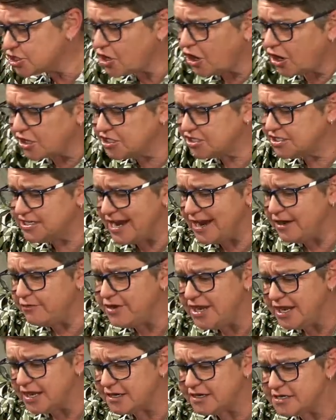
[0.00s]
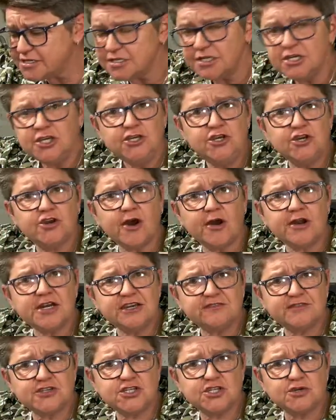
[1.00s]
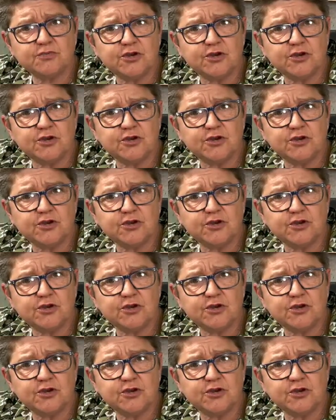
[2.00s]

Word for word: got dairy in it, you can't give it to the